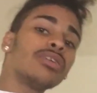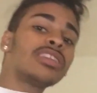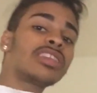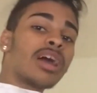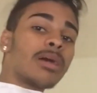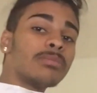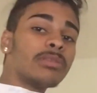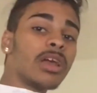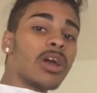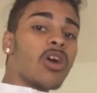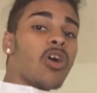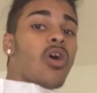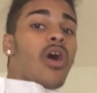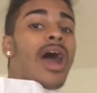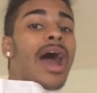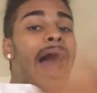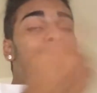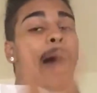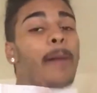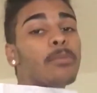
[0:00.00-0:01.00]
and thumbnail,
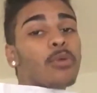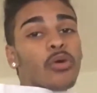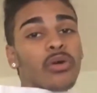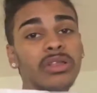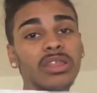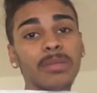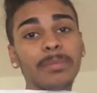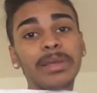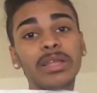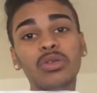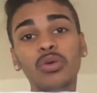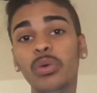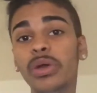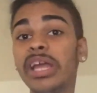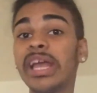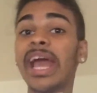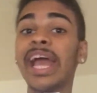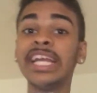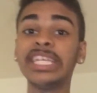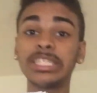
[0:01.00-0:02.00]
I'm going to be
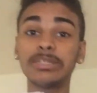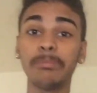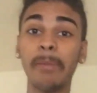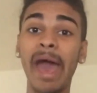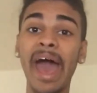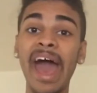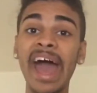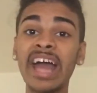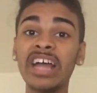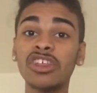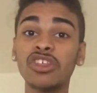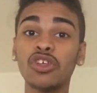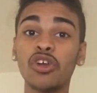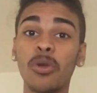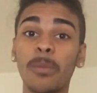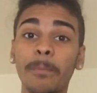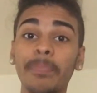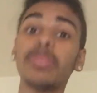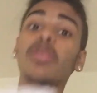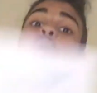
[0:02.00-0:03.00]
doing a smash
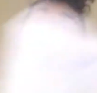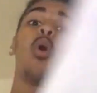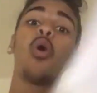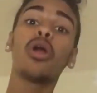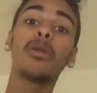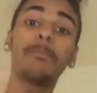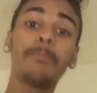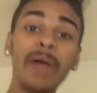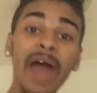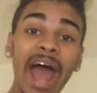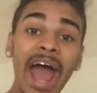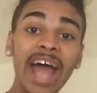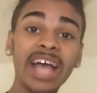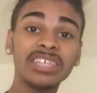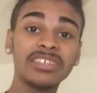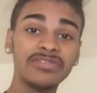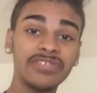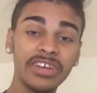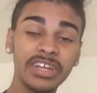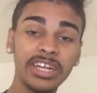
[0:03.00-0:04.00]
or
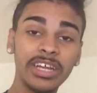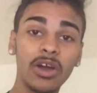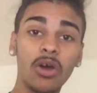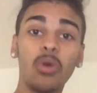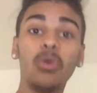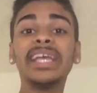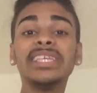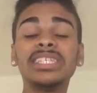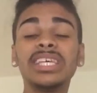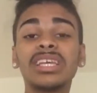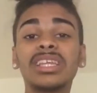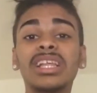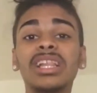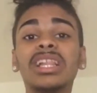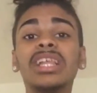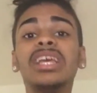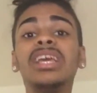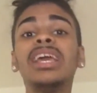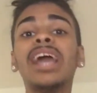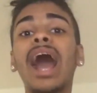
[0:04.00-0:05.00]
pass video.
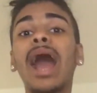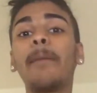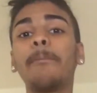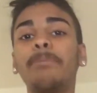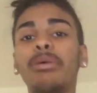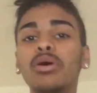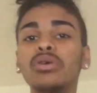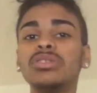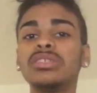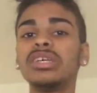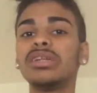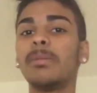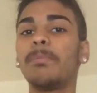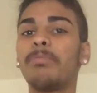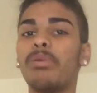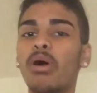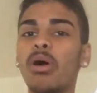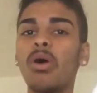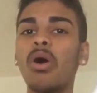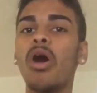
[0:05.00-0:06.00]
Basically, I posted a
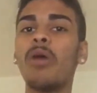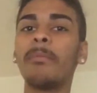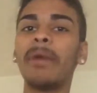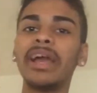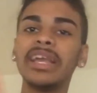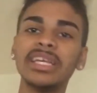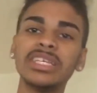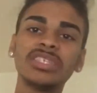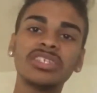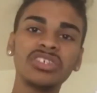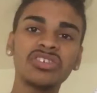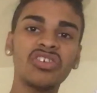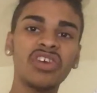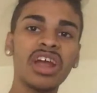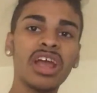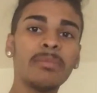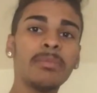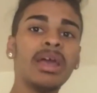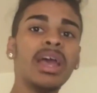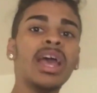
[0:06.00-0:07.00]
poll on my
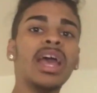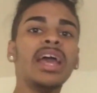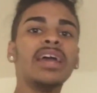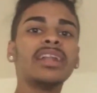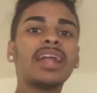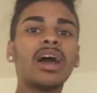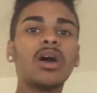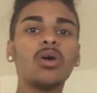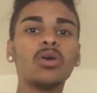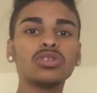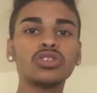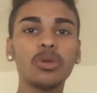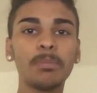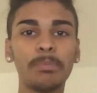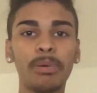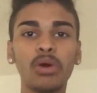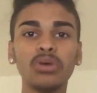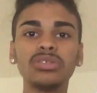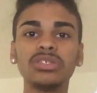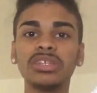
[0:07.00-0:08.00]
Instagram, and I also
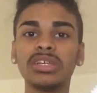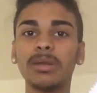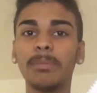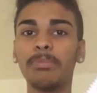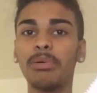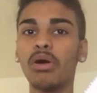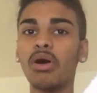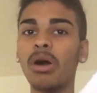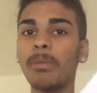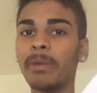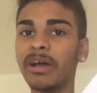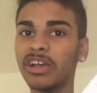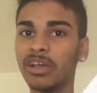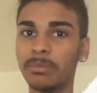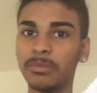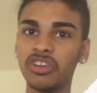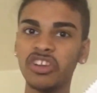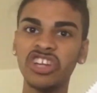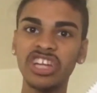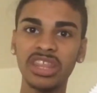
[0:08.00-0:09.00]
posted a poll on my
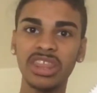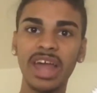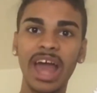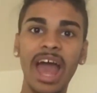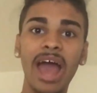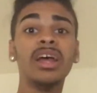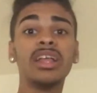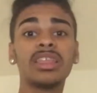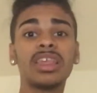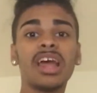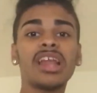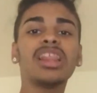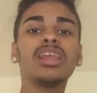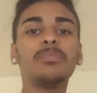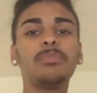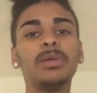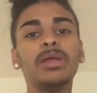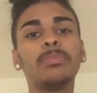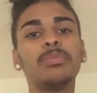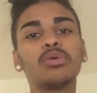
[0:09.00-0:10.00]
community tab telling
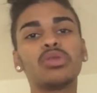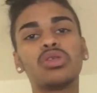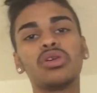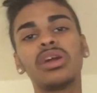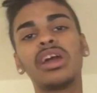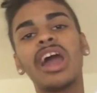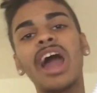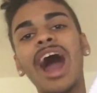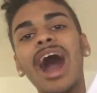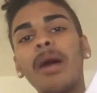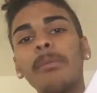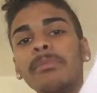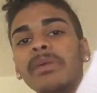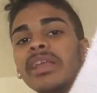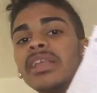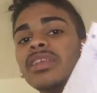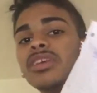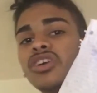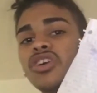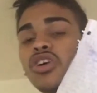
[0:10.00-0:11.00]
people to
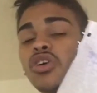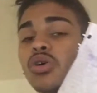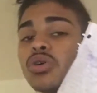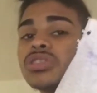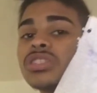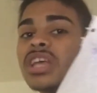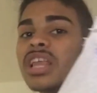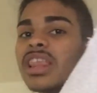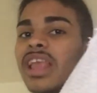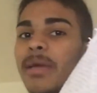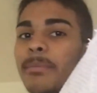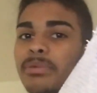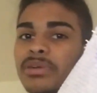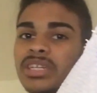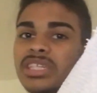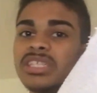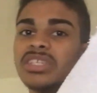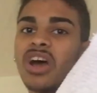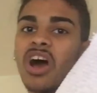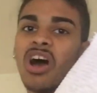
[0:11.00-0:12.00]
comment girl
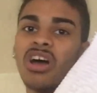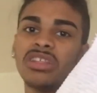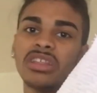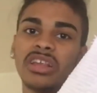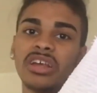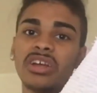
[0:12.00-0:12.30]
celebrities on